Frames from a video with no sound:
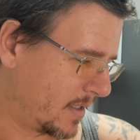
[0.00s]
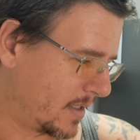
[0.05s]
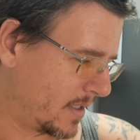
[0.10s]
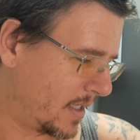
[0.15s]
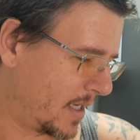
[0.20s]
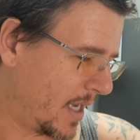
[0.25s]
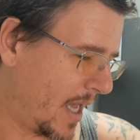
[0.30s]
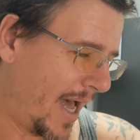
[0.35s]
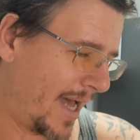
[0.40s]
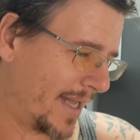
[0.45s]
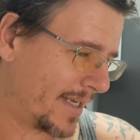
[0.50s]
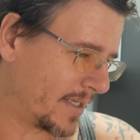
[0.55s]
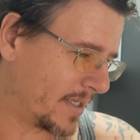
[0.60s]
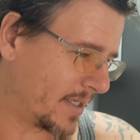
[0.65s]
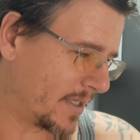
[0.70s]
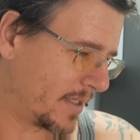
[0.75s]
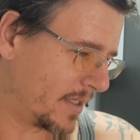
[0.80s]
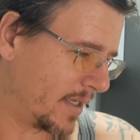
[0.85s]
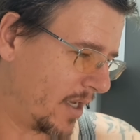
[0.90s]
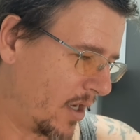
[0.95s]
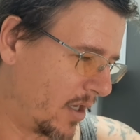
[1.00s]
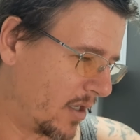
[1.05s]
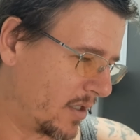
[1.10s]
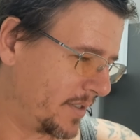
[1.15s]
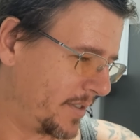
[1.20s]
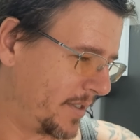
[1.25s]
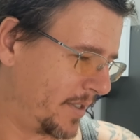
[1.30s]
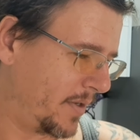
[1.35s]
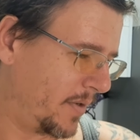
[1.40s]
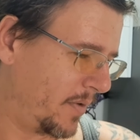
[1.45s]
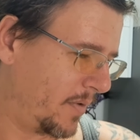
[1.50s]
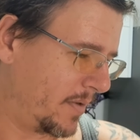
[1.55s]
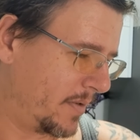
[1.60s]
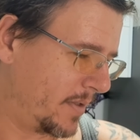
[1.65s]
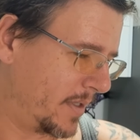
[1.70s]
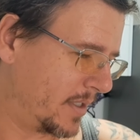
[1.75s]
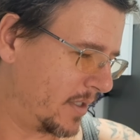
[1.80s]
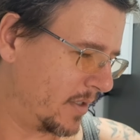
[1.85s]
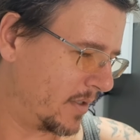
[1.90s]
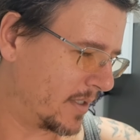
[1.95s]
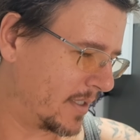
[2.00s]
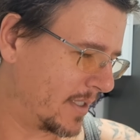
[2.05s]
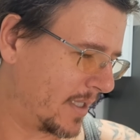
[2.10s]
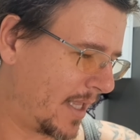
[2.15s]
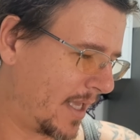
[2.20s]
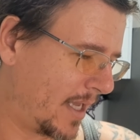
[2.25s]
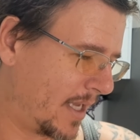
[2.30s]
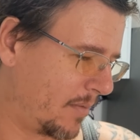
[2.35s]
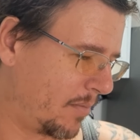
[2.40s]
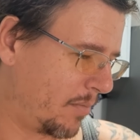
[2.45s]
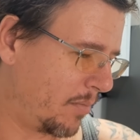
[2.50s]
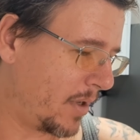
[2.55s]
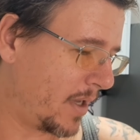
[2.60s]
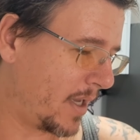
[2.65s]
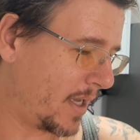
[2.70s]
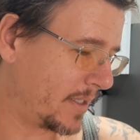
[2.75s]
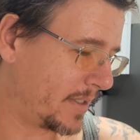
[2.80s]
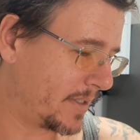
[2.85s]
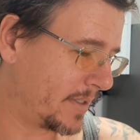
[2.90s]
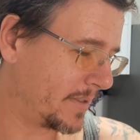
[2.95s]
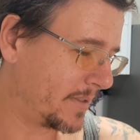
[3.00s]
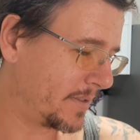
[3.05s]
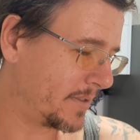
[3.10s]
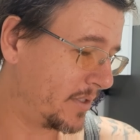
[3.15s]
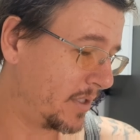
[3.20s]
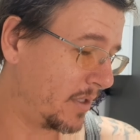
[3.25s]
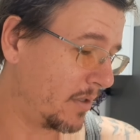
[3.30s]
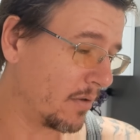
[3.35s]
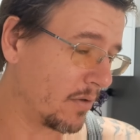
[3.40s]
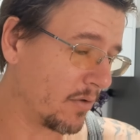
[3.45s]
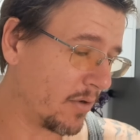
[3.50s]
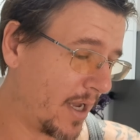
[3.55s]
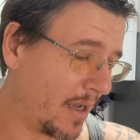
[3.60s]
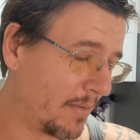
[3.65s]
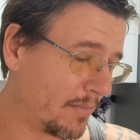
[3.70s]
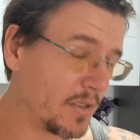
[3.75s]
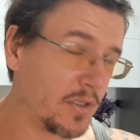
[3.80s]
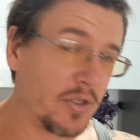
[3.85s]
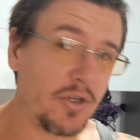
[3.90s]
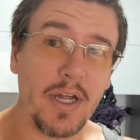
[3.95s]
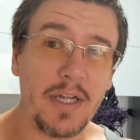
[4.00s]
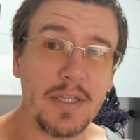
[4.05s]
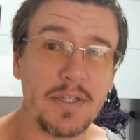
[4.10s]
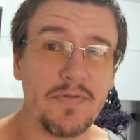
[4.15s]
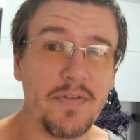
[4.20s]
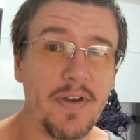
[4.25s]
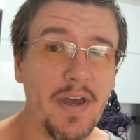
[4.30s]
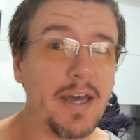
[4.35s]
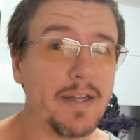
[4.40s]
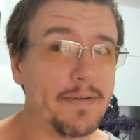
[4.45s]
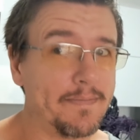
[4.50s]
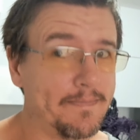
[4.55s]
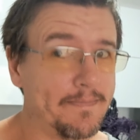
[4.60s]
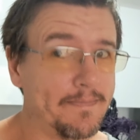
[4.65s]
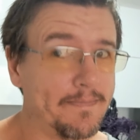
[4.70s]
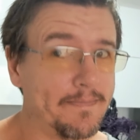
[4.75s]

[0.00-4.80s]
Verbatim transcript: not hard dough. It looks like, but 0 grams trans fat.